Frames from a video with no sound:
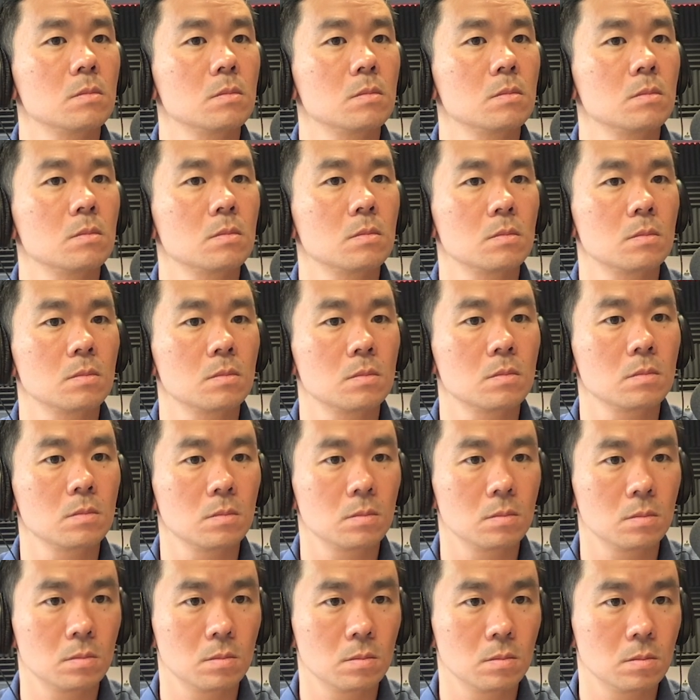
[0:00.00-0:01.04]

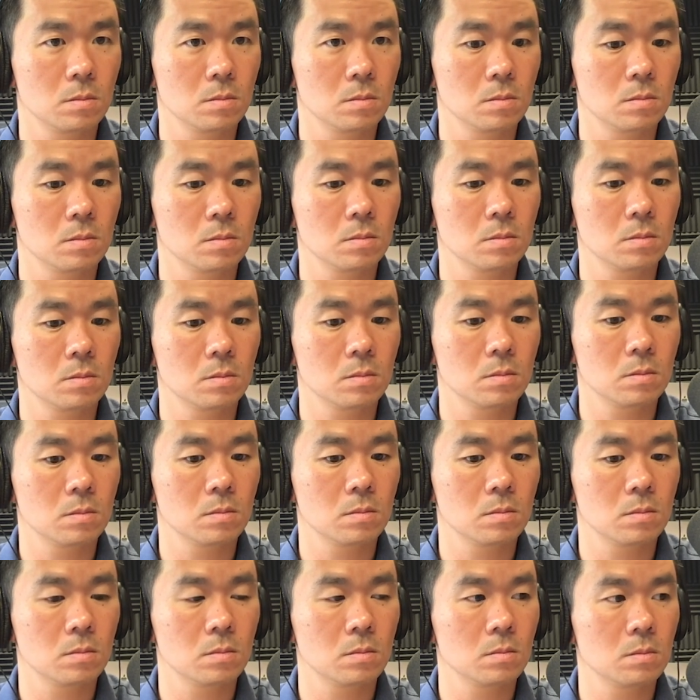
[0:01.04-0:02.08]

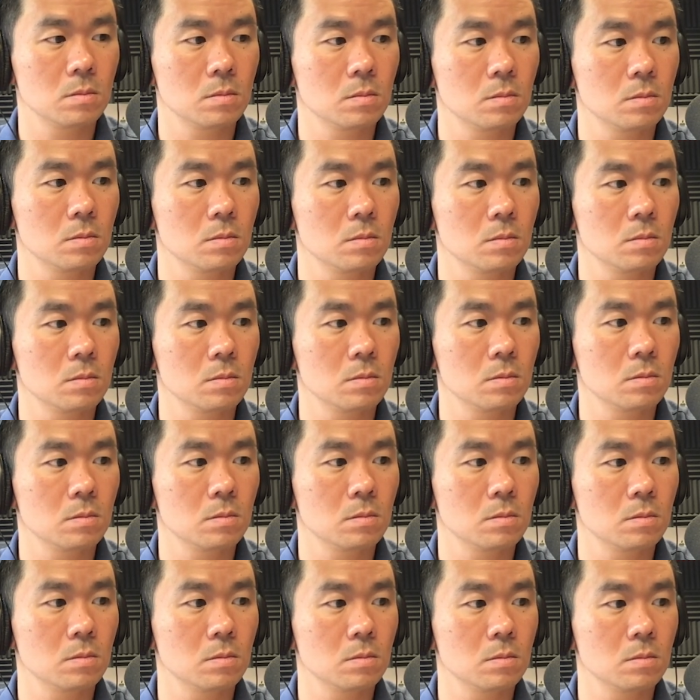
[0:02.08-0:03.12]

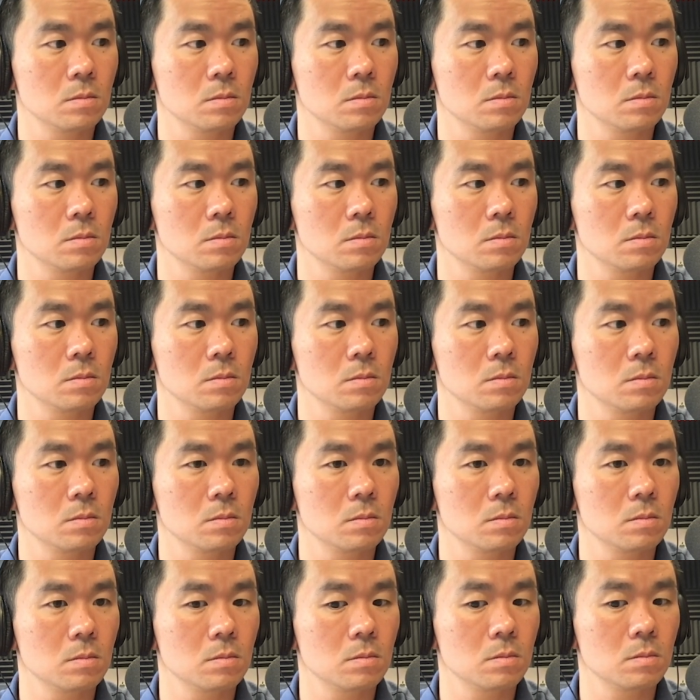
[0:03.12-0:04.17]

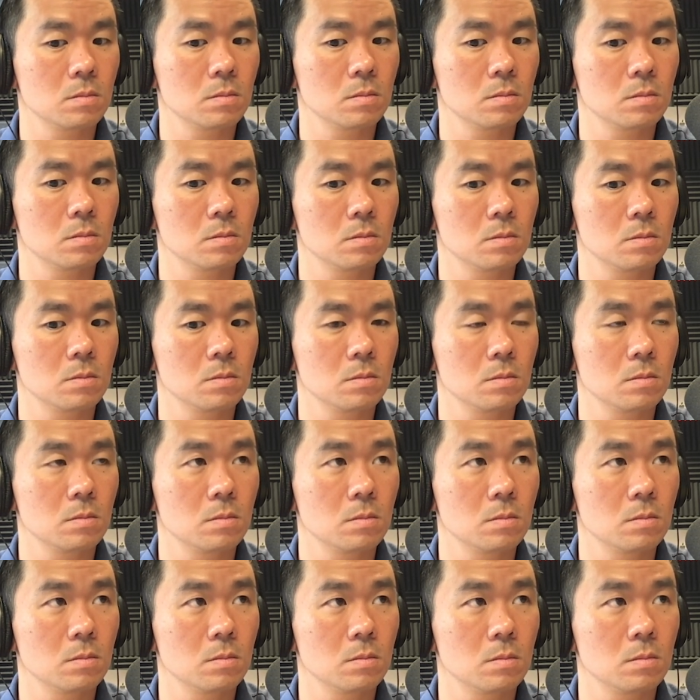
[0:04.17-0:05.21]

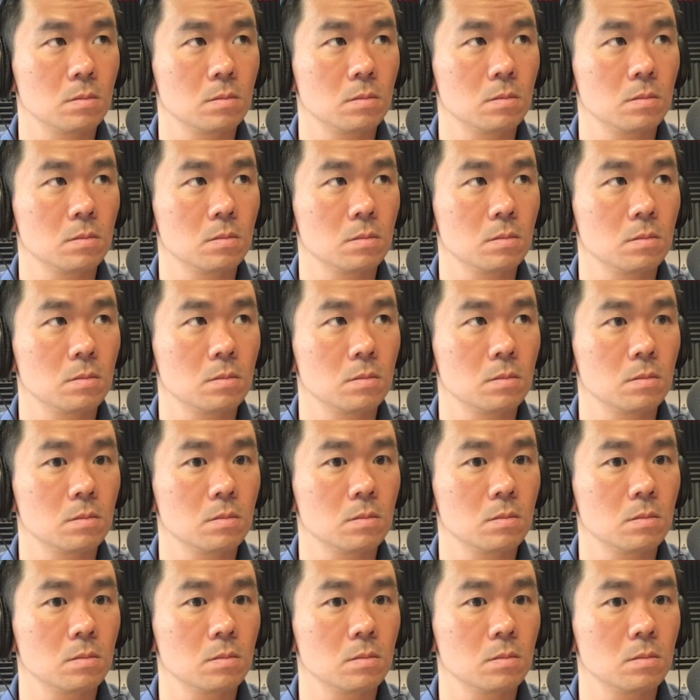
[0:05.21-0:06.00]
[no speech]